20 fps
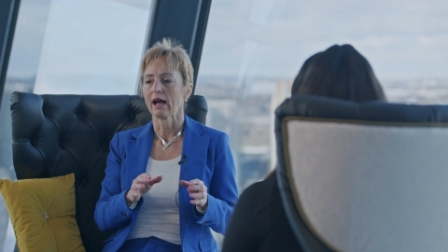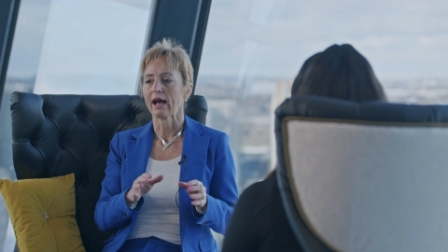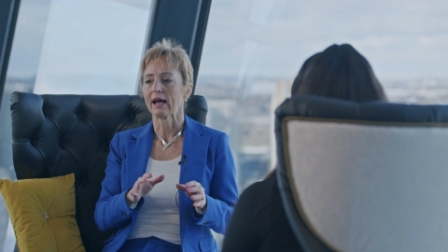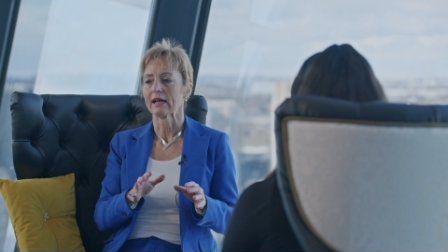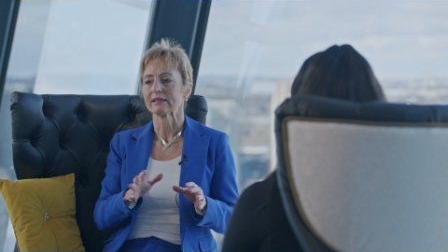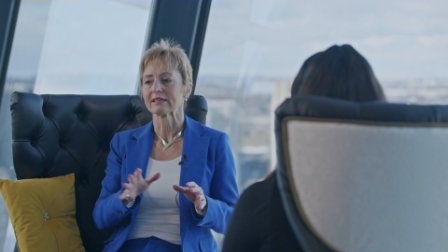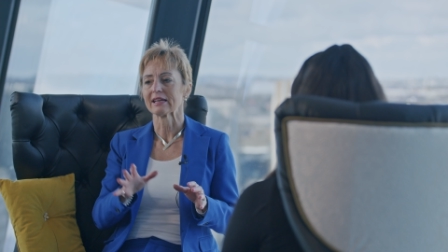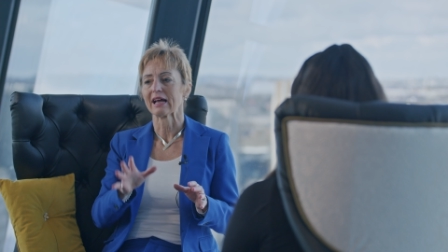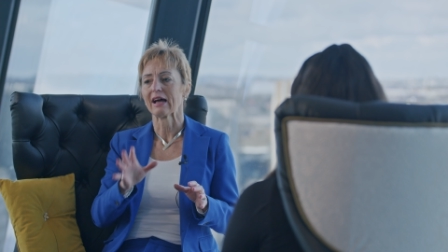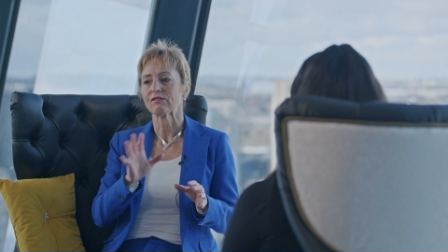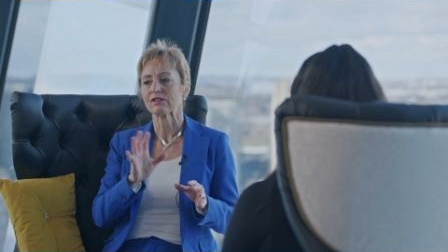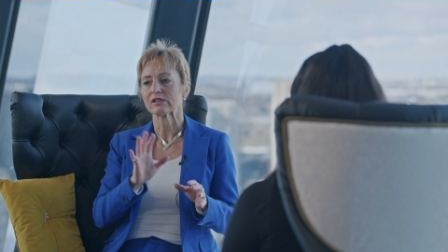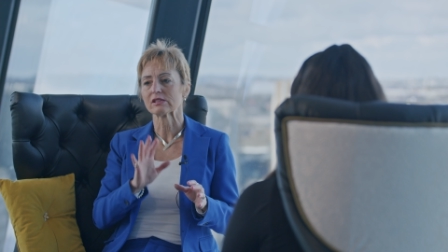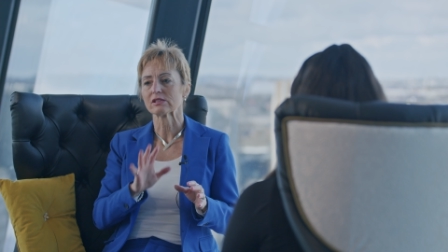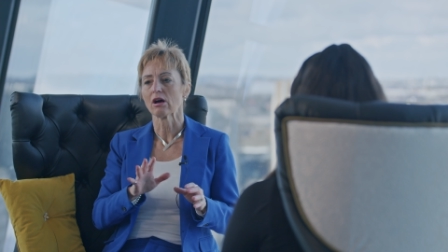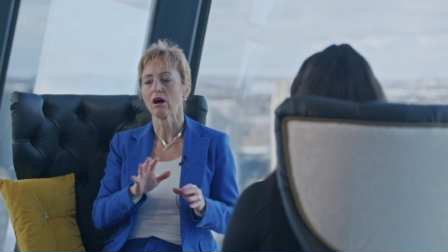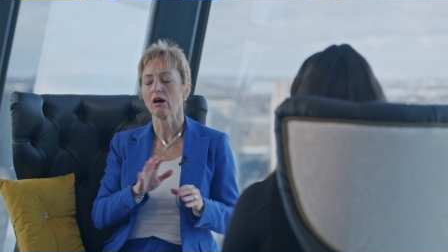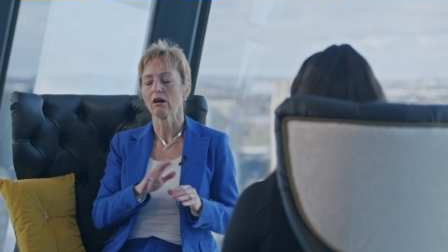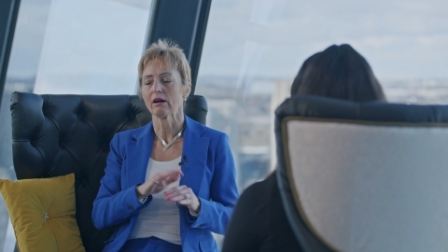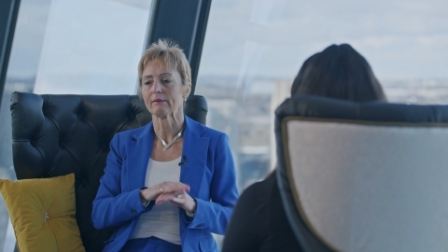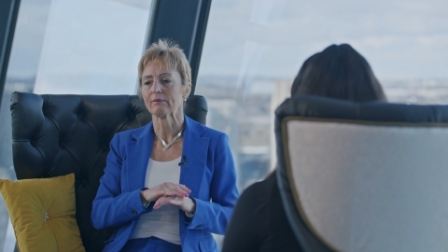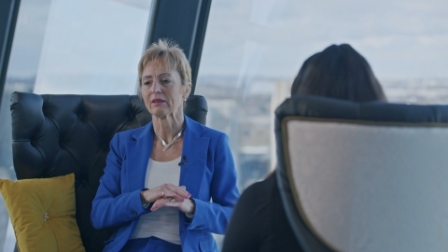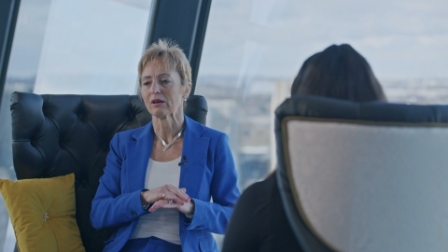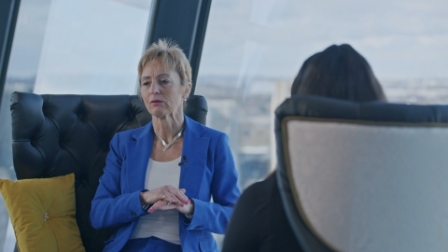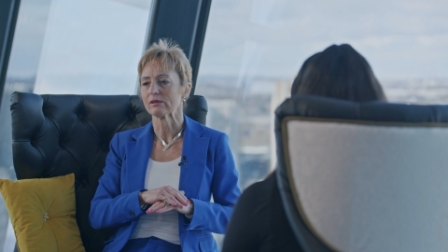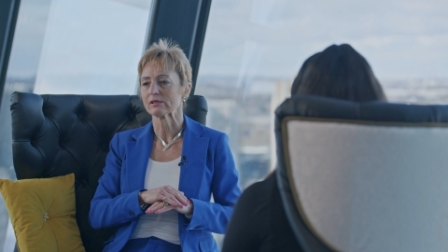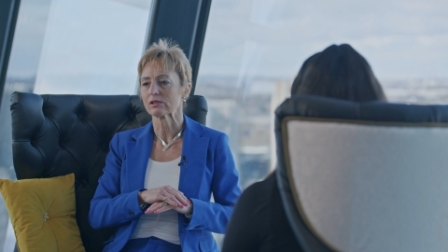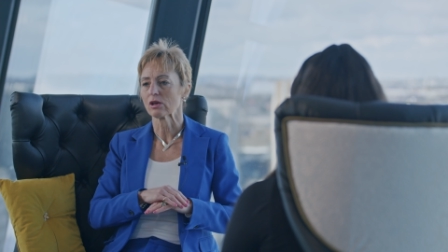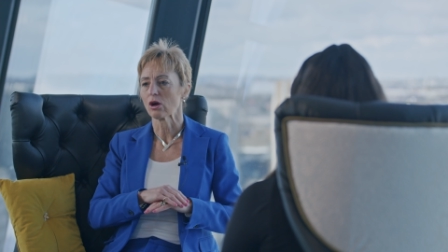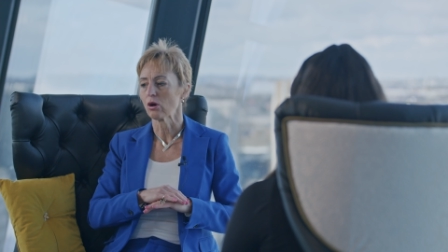And at the time, there
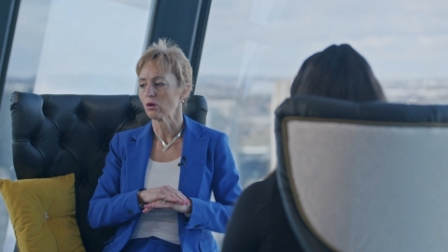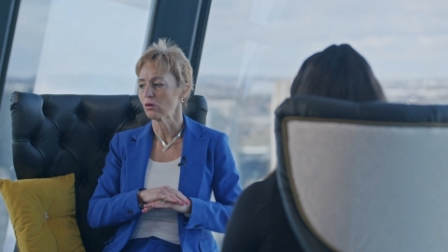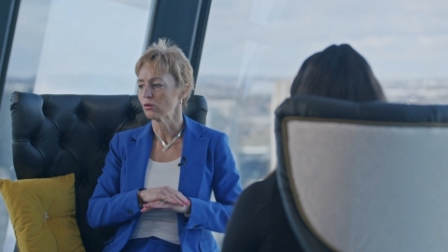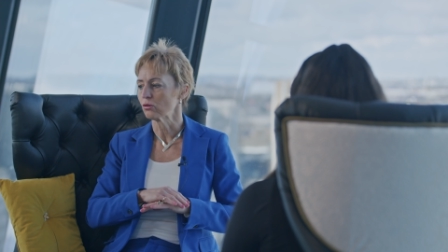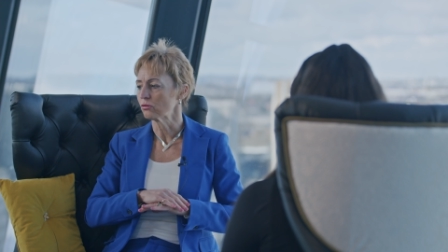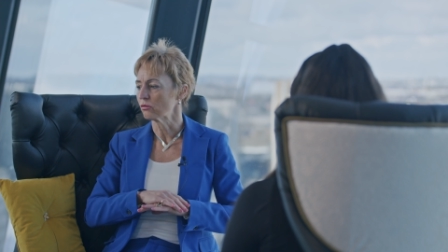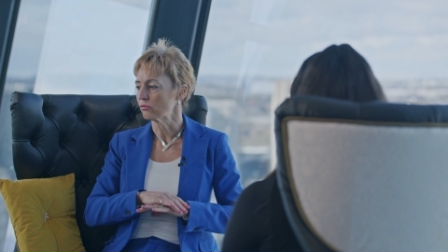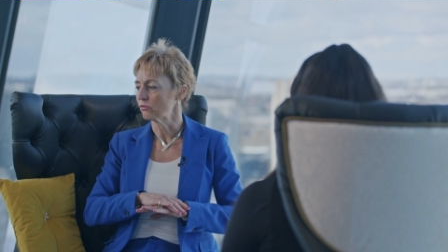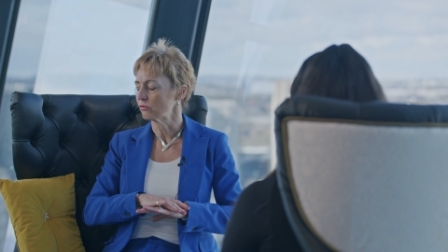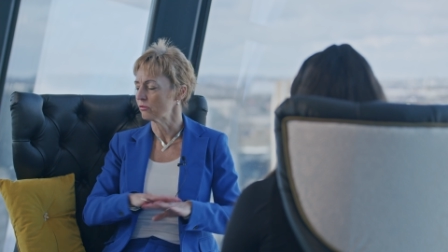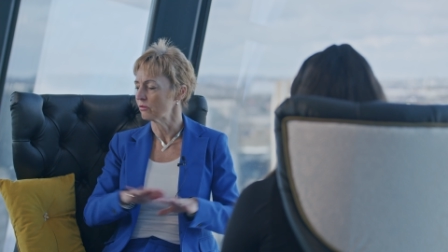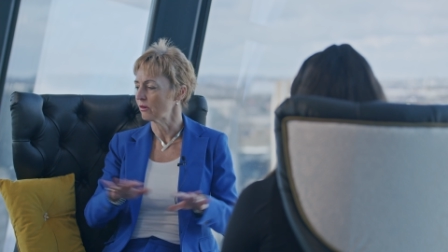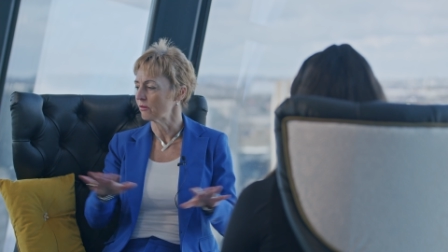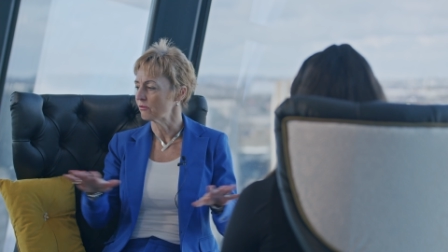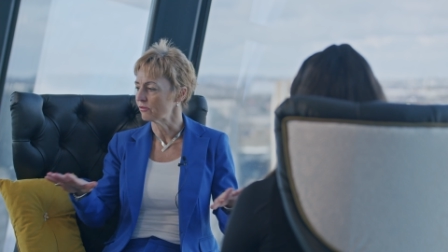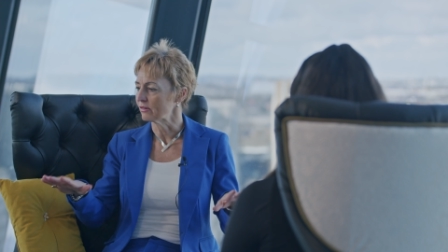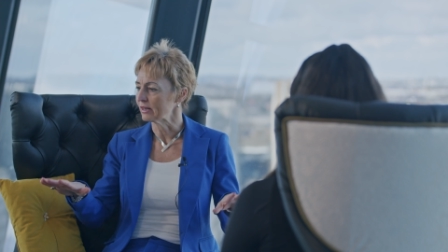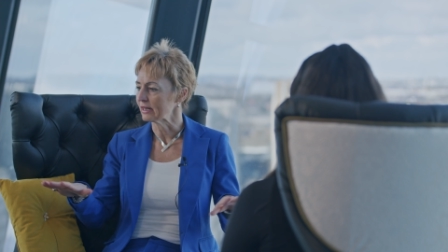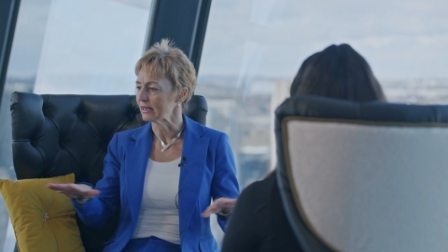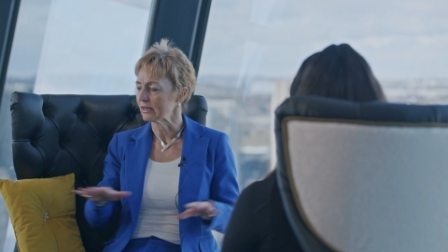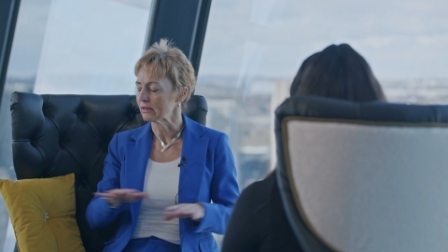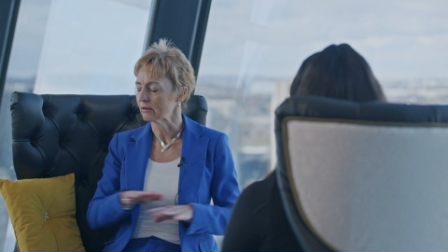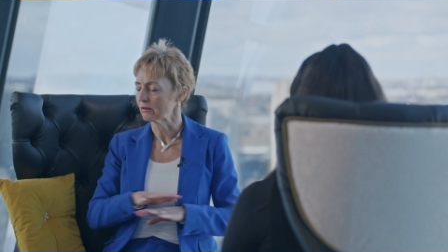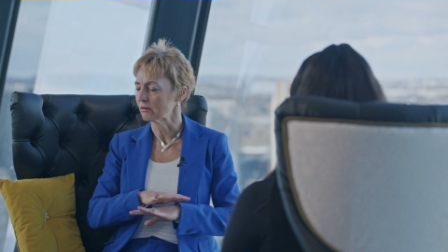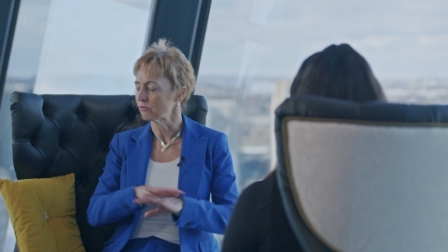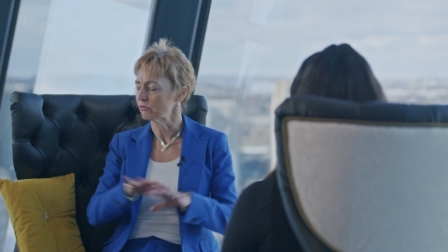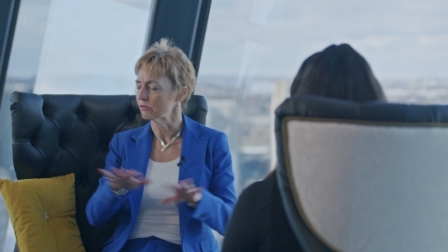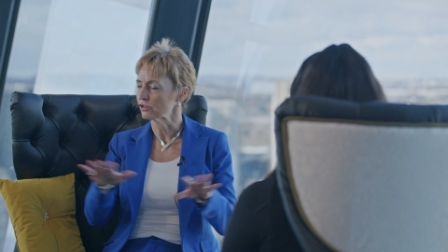was whole re